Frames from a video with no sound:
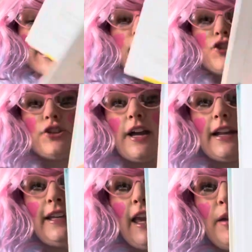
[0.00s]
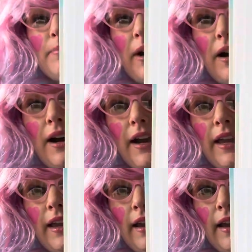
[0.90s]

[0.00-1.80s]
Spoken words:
astronaut came by.